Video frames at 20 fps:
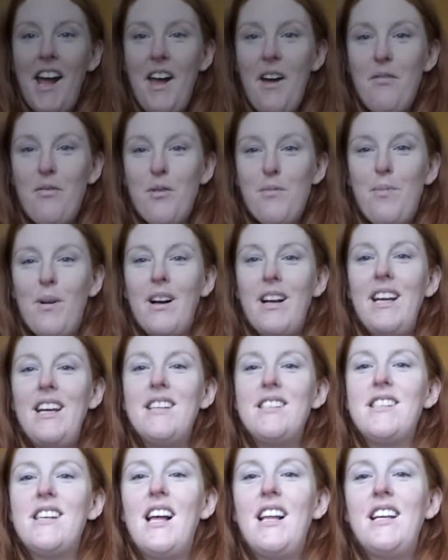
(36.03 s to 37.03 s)

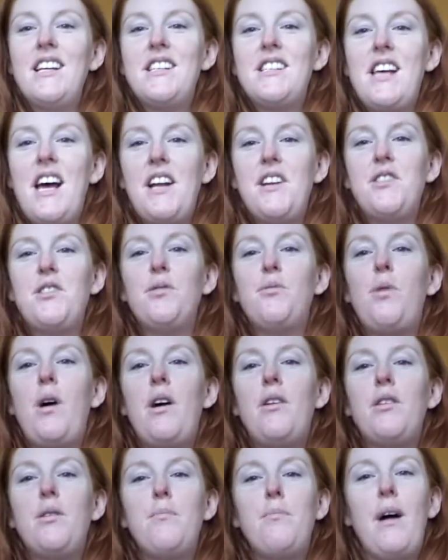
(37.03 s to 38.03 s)
Everybody, it's Alexandra.
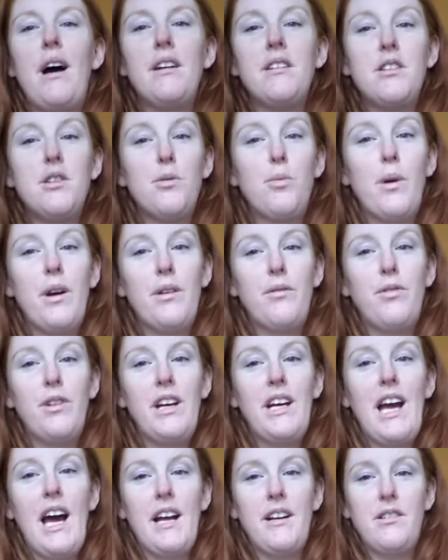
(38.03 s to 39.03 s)
Welcome back to the
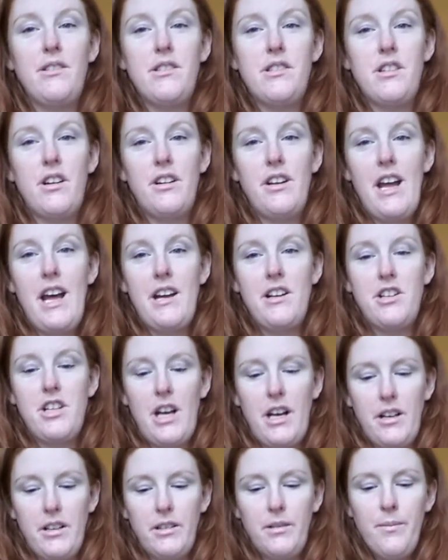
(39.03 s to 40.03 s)
wickfreecandles.net
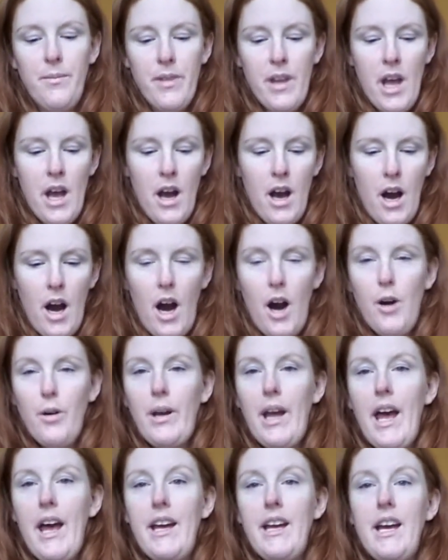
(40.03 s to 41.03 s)
channel.
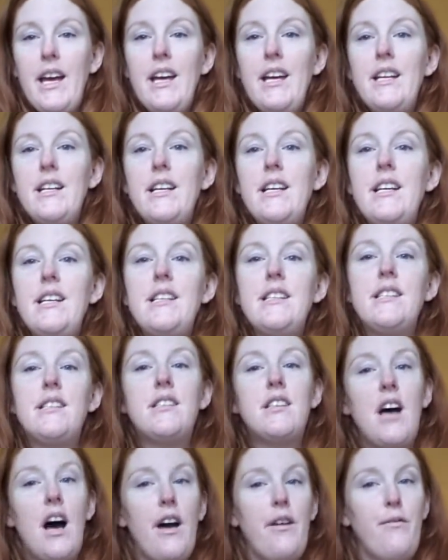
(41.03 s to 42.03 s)
Okay, it
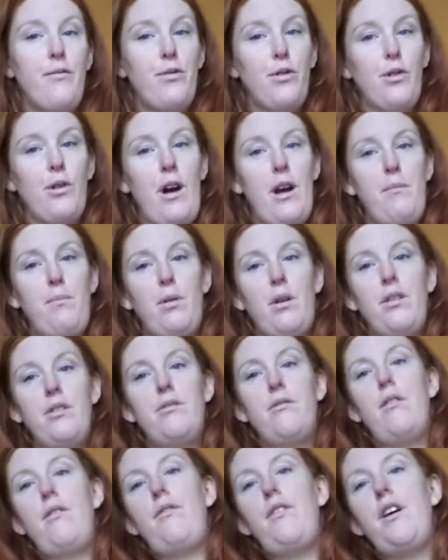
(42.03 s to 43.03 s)
is time for a
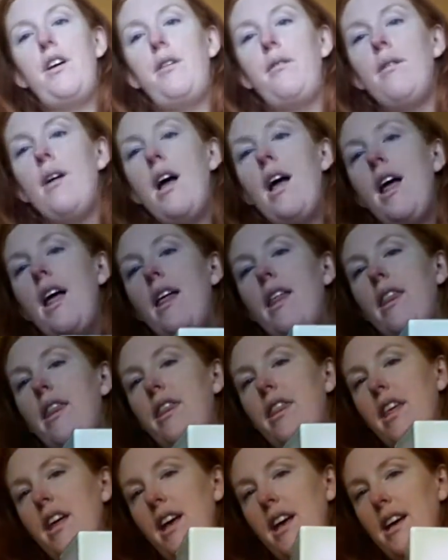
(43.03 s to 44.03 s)
product review.
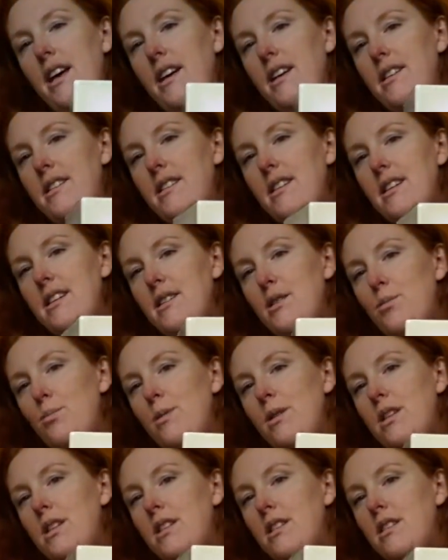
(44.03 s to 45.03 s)
This is
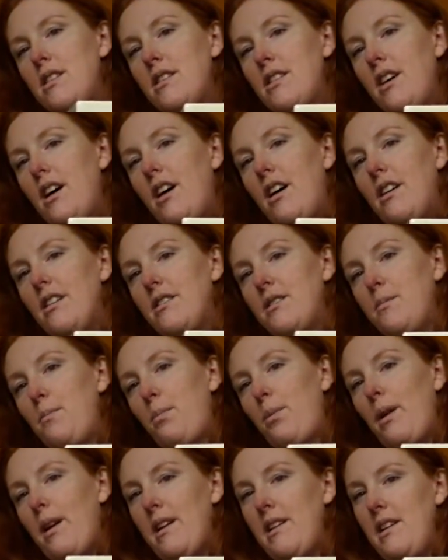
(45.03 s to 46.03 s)
Mr. Scott's
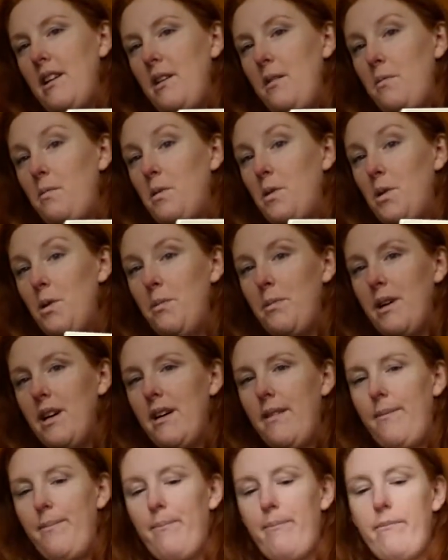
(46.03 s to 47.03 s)
brand new
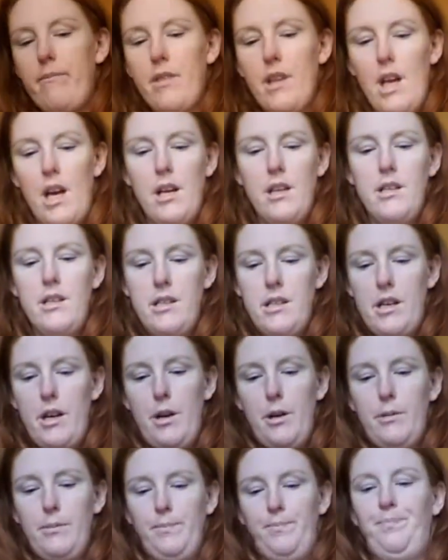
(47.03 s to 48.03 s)
warmer.
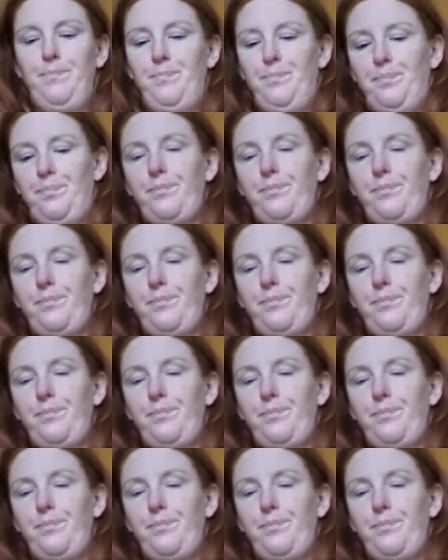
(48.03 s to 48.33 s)
So